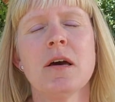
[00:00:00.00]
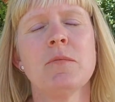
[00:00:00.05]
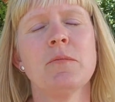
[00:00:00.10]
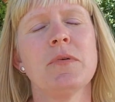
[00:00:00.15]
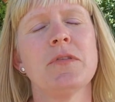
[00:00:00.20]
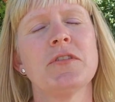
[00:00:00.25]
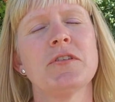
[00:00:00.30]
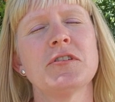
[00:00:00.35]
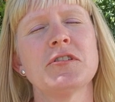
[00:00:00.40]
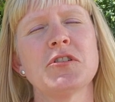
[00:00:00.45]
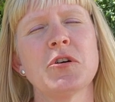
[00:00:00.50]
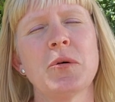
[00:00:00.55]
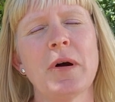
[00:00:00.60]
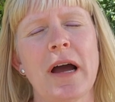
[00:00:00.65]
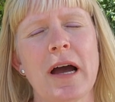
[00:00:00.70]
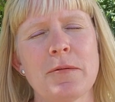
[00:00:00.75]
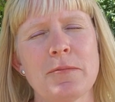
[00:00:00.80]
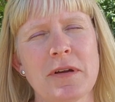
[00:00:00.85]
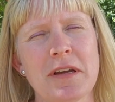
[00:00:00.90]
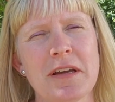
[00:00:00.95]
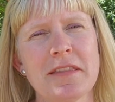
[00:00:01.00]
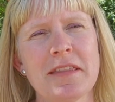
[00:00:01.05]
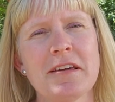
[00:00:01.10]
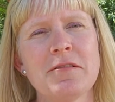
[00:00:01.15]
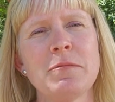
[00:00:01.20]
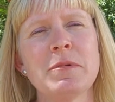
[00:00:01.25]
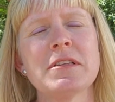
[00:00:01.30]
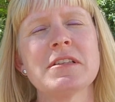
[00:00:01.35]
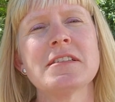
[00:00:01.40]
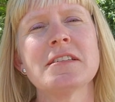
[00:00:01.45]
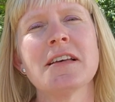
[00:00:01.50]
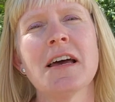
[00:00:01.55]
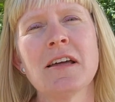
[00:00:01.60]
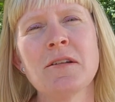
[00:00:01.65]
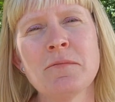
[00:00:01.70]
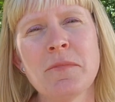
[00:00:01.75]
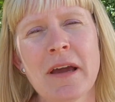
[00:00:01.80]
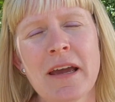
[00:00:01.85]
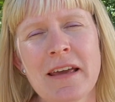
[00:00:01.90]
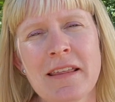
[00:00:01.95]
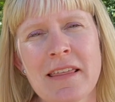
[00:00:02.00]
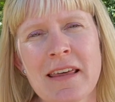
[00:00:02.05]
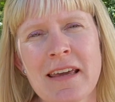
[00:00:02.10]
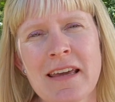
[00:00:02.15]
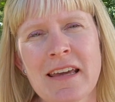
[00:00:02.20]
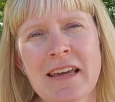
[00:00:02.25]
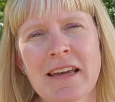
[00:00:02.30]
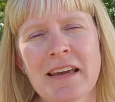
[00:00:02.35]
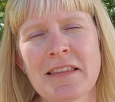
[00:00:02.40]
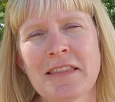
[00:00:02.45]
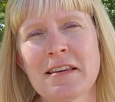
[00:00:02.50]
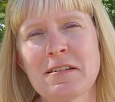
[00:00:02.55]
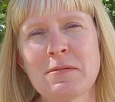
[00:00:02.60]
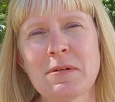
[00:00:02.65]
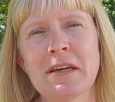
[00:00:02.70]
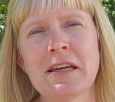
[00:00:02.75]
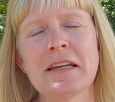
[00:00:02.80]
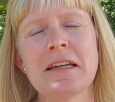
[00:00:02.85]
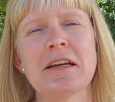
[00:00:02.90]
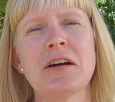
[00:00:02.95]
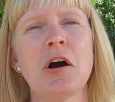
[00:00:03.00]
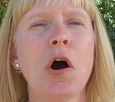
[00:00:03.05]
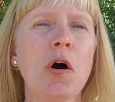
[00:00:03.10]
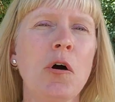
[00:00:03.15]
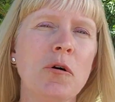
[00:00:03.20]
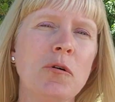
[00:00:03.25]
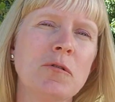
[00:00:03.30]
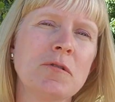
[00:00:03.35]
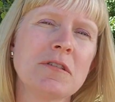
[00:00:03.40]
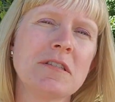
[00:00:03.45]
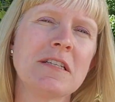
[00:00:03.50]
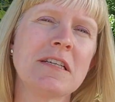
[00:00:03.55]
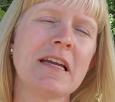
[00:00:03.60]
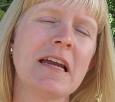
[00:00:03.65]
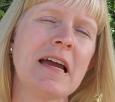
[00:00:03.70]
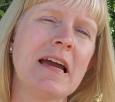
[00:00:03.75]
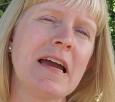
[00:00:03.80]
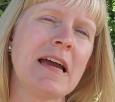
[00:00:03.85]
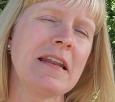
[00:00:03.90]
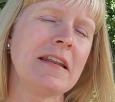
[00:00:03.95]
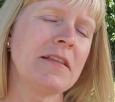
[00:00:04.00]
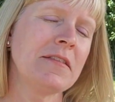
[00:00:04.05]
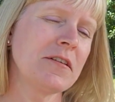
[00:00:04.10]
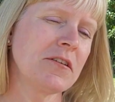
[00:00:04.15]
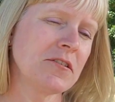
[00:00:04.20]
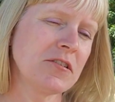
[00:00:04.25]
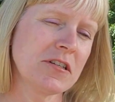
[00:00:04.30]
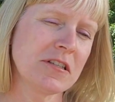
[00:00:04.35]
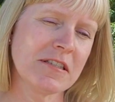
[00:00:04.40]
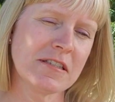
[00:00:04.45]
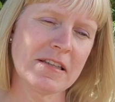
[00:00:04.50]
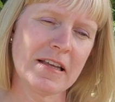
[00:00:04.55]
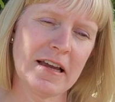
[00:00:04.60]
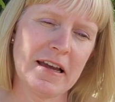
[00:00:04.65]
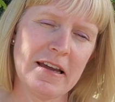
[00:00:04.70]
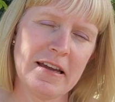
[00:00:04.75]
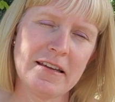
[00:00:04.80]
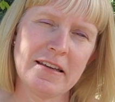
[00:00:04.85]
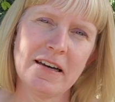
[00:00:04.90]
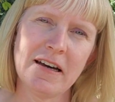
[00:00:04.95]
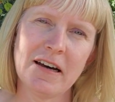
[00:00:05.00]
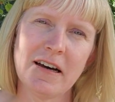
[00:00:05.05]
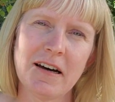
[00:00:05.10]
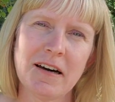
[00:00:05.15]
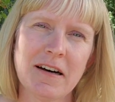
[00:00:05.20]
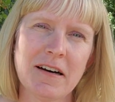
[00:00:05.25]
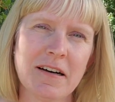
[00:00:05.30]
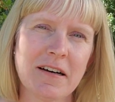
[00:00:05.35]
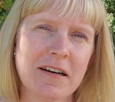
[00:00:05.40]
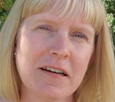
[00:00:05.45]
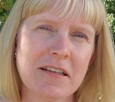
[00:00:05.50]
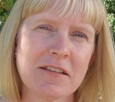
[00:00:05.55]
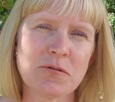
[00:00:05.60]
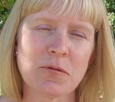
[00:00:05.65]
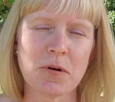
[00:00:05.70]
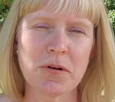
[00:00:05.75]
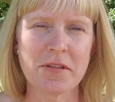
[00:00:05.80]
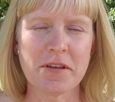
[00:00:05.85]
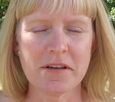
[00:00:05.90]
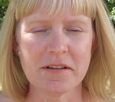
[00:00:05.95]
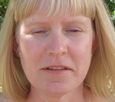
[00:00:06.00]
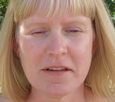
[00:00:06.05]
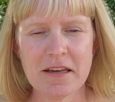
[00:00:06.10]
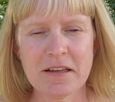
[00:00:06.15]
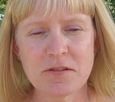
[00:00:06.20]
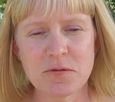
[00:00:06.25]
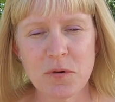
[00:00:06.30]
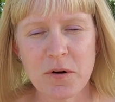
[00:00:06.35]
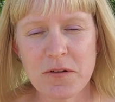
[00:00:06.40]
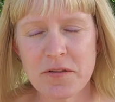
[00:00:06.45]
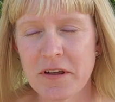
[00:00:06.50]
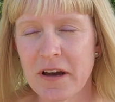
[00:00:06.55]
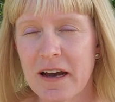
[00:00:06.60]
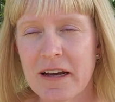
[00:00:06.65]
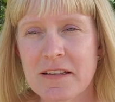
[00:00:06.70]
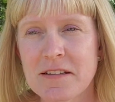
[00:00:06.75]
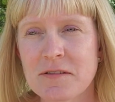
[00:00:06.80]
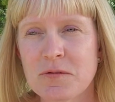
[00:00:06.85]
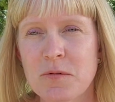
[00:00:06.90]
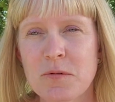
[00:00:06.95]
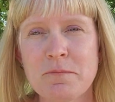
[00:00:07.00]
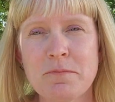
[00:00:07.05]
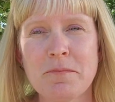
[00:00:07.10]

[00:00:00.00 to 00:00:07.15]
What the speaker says: But they're so happy, and they've been sunbathing and they've been getting hosed again, and they're just like, it's worth it. It's worth it.